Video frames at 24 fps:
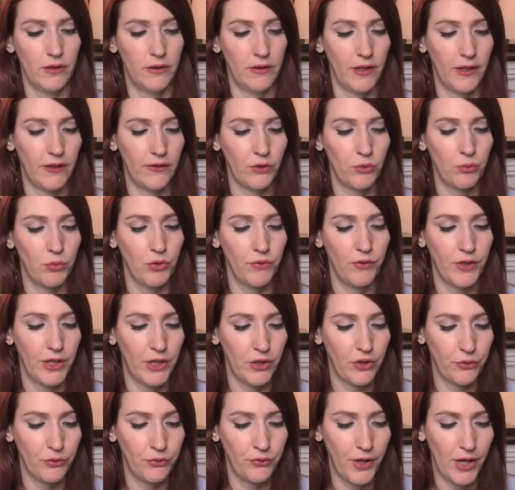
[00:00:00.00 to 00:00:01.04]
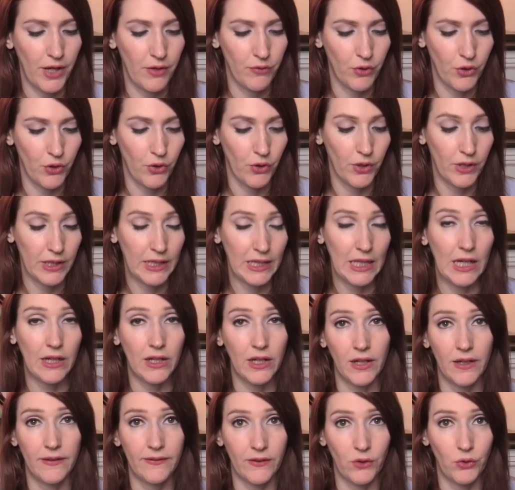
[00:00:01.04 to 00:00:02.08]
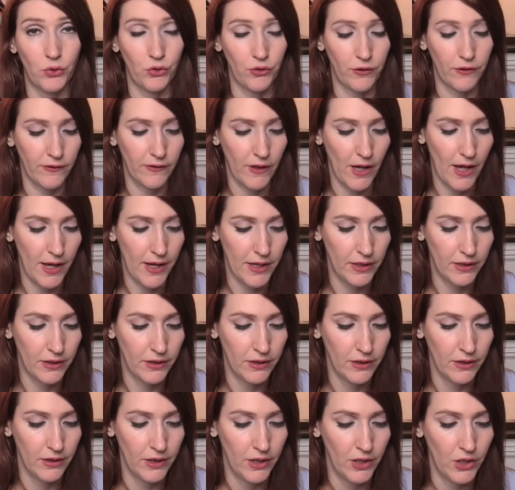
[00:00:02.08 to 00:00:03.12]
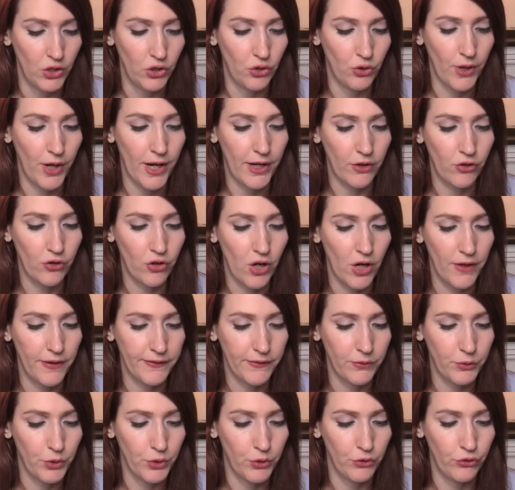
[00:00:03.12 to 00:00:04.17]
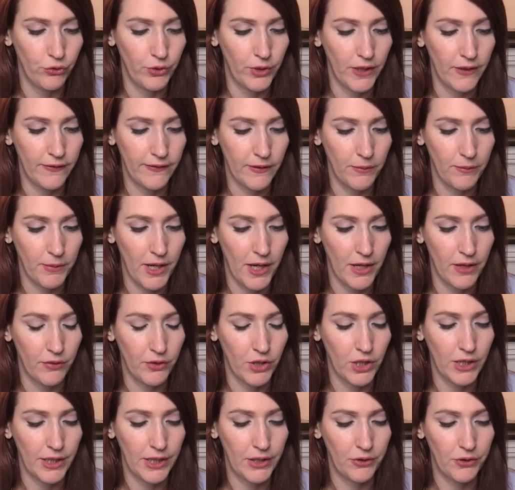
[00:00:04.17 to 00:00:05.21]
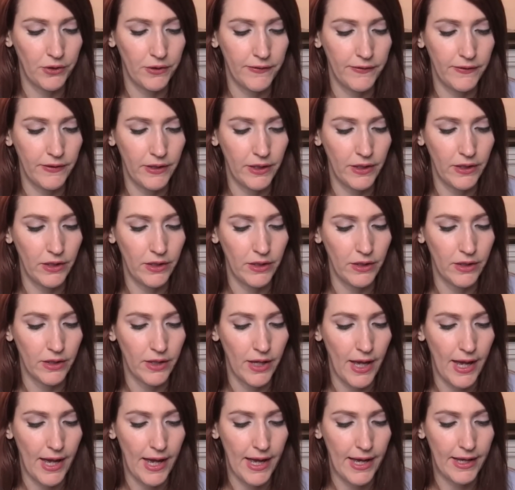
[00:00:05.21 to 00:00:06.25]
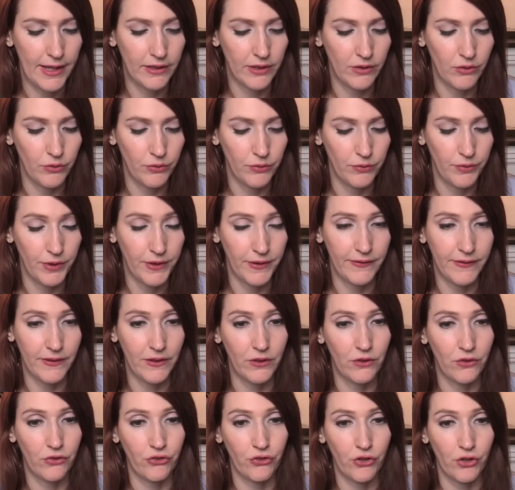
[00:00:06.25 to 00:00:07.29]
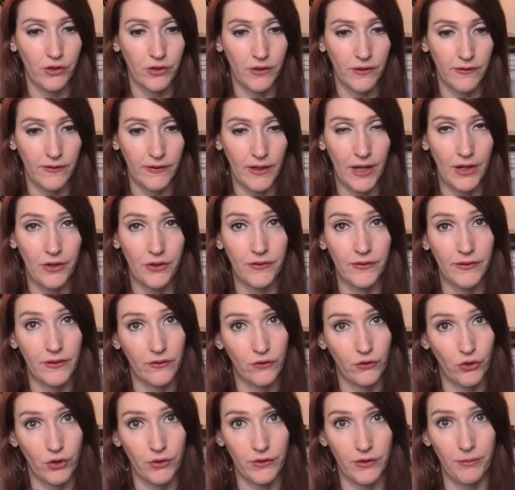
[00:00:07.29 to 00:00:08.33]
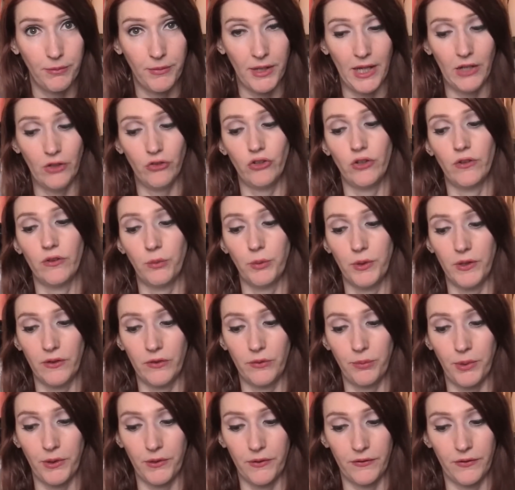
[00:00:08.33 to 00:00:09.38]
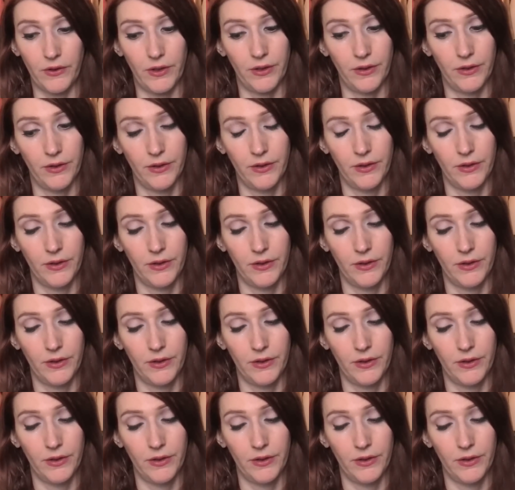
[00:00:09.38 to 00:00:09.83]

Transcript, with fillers: Things are moving in your favor, or luck is on your side. You're at a crossroad, you get some kind of clarity, and you see there's strong desires and strong temptations with this person.